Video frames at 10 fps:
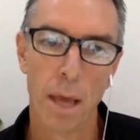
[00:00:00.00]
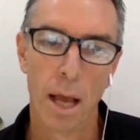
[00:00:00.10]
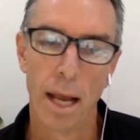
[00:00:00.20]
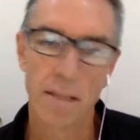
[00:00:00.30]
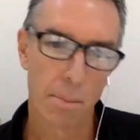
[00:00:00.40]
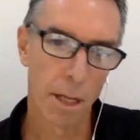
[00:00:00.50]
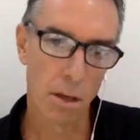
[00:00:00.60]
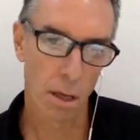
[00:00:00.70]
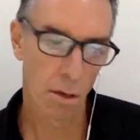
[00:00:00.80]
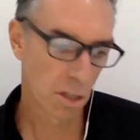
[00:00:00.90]

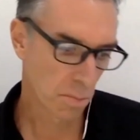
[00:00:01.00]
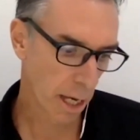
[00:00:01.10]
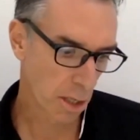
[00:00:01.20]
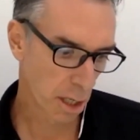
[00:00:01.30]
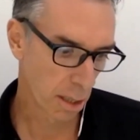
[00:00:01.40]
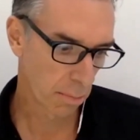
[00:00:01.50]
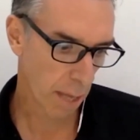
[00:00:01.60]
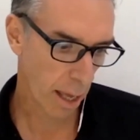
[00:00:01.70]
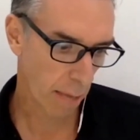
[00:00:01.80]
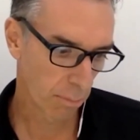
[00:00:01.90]
You just mentioned
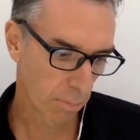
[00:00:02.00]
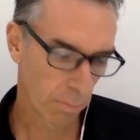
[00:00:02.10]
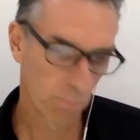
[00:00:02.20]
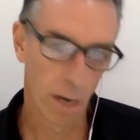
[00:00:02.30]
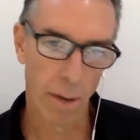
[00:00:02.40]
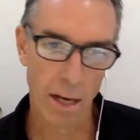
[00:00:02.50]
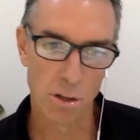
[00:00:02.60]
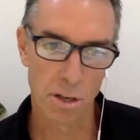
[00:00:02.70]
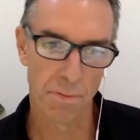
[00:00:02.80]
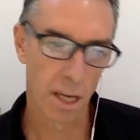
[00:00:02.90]

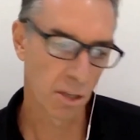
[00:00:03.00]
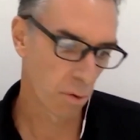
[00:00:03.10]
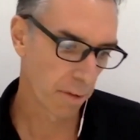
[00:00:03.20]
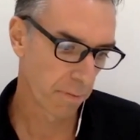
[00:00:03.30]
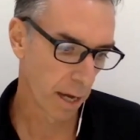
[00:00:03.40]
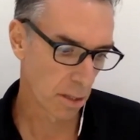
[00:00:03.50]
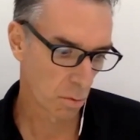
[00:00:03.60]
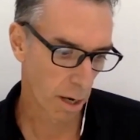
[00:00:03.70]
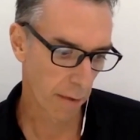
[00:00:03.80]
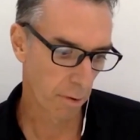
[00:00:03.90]
entry fees, refunds,
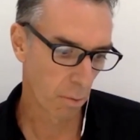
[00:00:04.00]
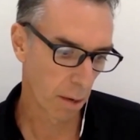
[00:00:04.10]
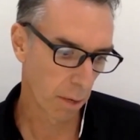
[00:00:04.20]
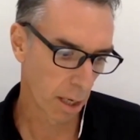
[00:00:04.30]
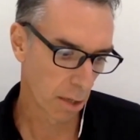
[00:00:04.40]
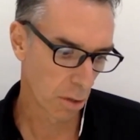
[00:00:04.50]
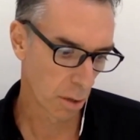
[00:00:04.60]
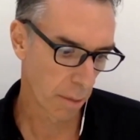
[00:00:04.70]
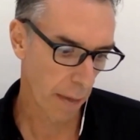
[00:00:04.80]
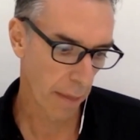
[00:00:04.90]
whatever. We're going to talk
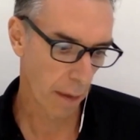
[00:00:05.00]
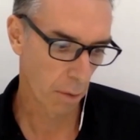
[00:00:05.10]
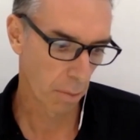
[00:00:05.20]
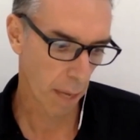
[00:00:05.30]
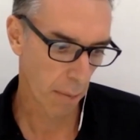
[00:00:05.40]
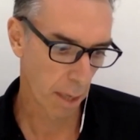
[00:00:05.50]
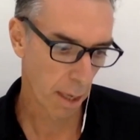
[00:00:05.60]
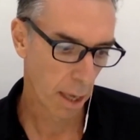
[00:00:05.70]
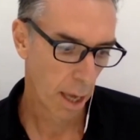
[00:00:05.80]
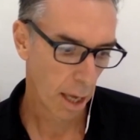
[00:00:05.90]
about that with maybe
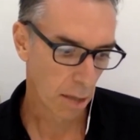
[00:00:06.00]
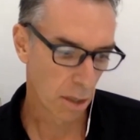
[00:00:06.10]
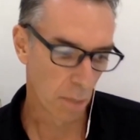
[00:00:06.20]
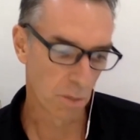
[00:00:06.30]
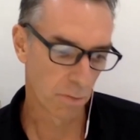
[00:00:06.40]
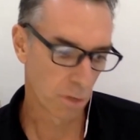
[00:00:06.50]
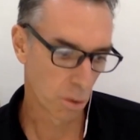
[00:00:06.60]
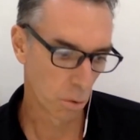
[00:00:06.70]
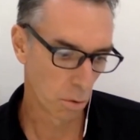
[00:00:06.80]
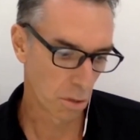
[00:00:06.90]
in terms of
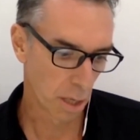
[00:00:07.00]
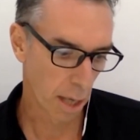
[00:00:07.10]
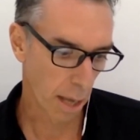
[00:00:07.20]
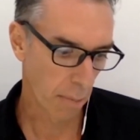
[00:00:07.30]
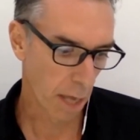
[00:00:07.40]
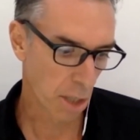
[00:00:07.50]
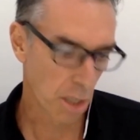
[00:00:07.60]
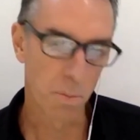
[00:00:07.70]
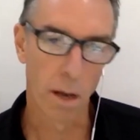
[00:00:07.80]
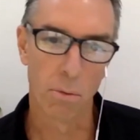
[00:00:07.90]
tools and
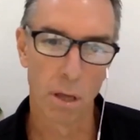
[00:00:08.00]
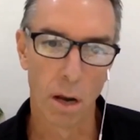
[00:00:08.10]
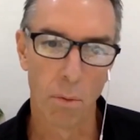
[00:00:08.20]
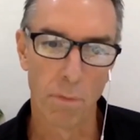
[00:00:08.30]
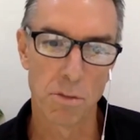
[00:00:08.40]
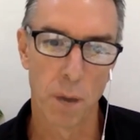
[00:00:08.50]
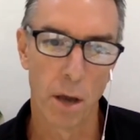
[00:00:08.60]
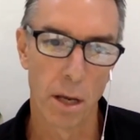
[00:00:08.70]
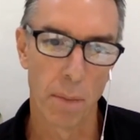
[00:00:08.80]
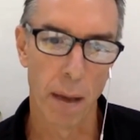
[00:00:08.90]
measures, but we've
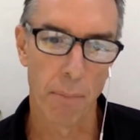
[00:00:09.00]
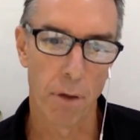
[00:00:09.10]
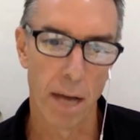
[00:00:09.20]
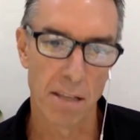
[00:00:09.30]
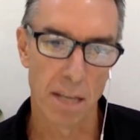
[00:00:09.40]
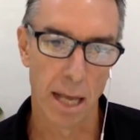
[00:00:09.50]
spoken about price